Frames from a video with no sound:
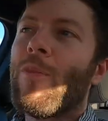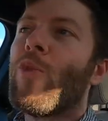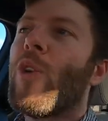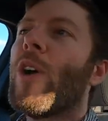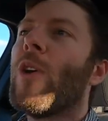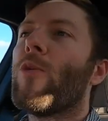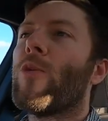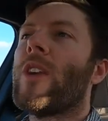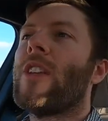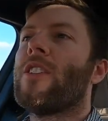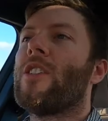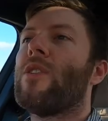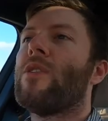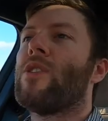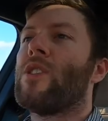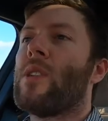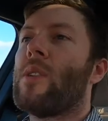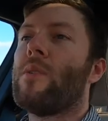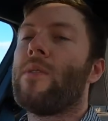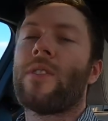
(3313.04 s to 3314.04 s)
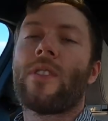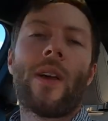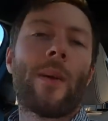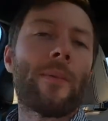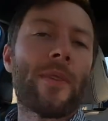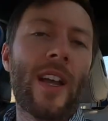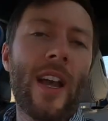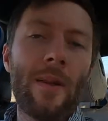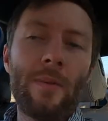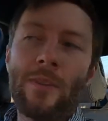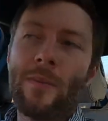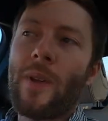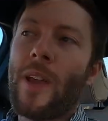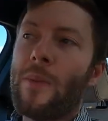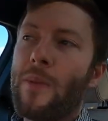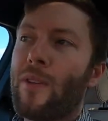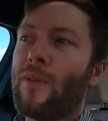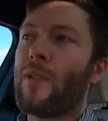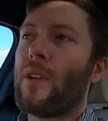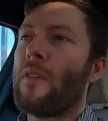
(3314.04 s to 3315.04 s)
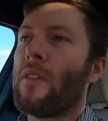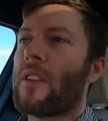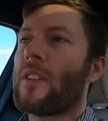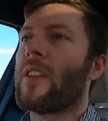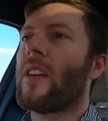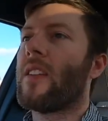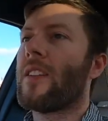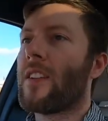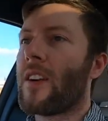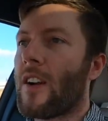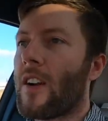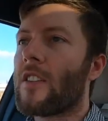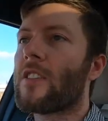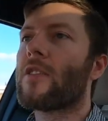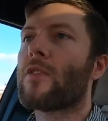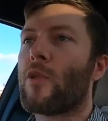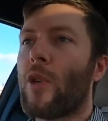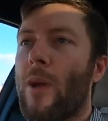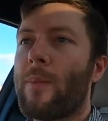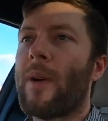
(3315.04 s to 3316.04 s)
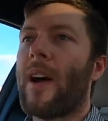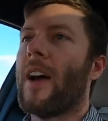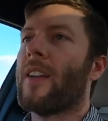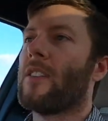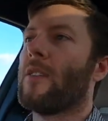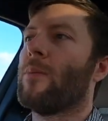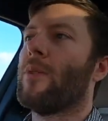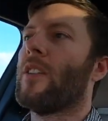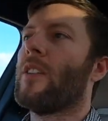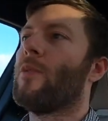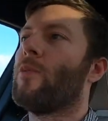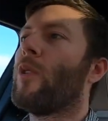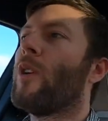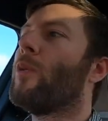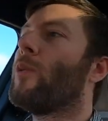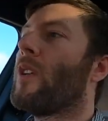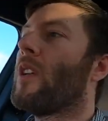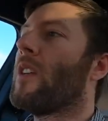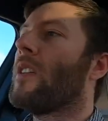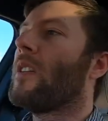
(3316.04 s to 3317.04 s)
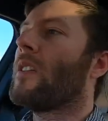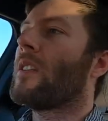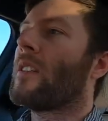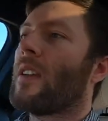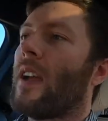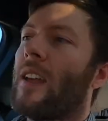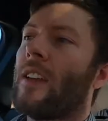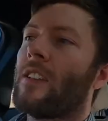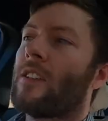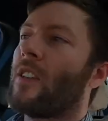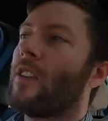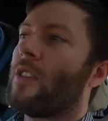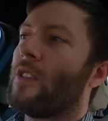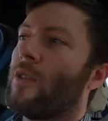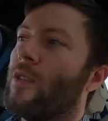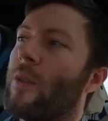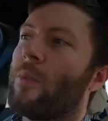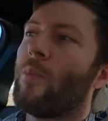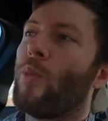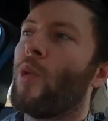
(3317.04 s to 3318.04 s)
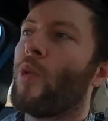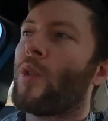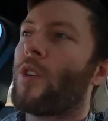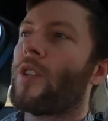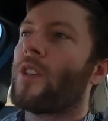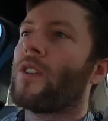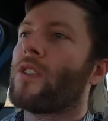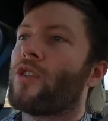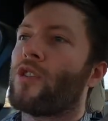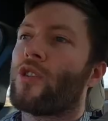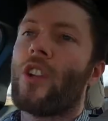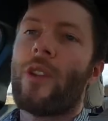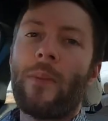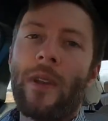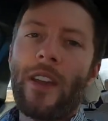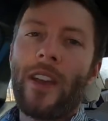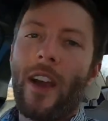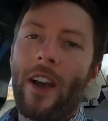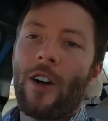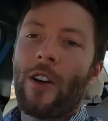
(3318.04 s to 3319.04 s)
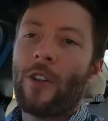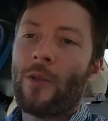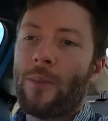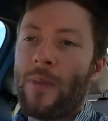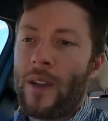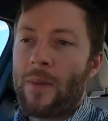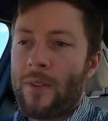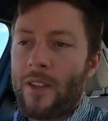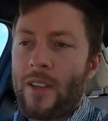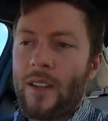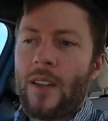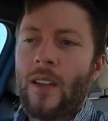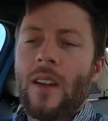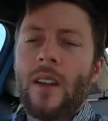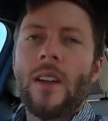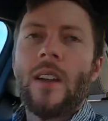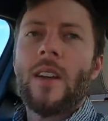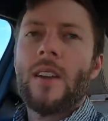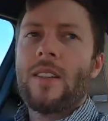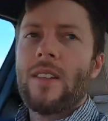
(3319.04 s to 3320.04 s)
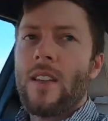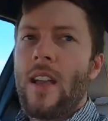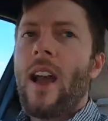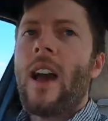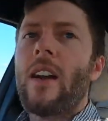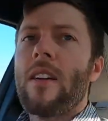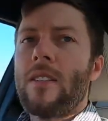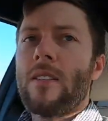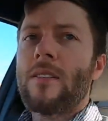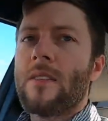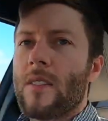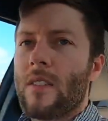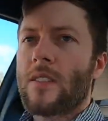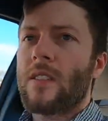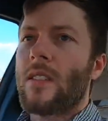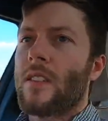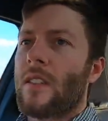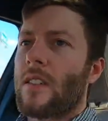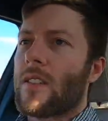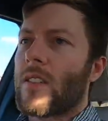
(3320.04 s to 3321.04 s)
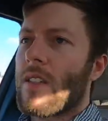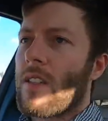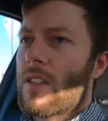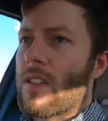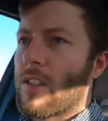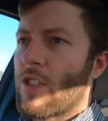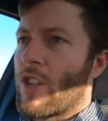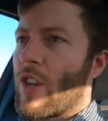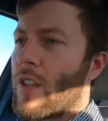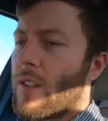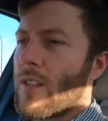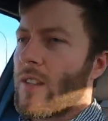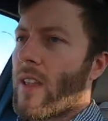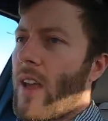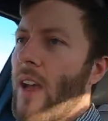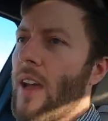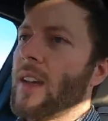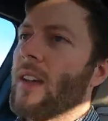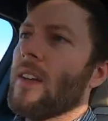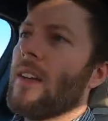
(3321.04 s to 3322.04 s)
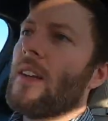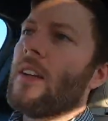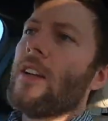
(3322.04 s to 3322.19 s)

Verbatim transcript: will we do two sometimes maybe if we have exciting cars? Quite possibly. Will we kind of start doing more streaming at home maybe? Yeah, there's a, there's a decent chance of that,